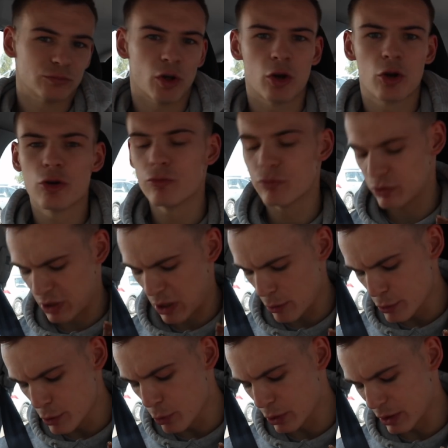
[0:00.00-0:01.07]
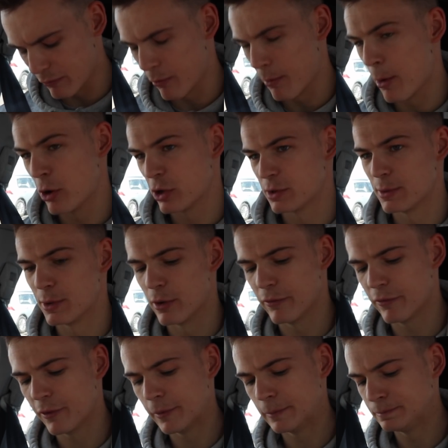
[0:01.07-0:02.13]
I couldn't tell you what it reminds me
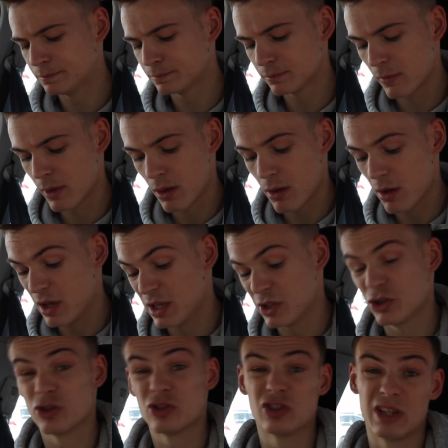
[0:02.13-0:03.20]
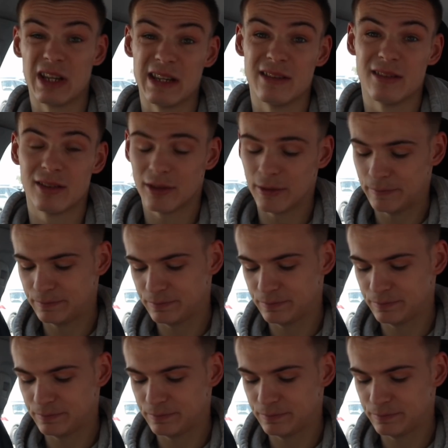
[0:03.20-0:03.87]
of. It's just these.